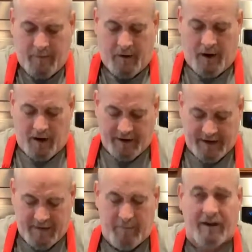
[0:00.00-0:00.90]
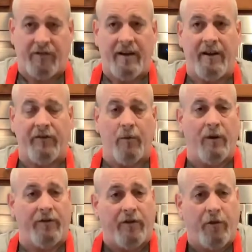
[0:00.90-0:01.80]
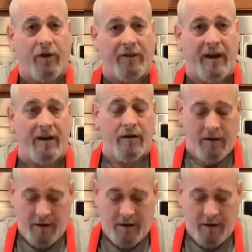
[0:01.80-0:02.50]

I'm going to keep mixing this, and once it's all done,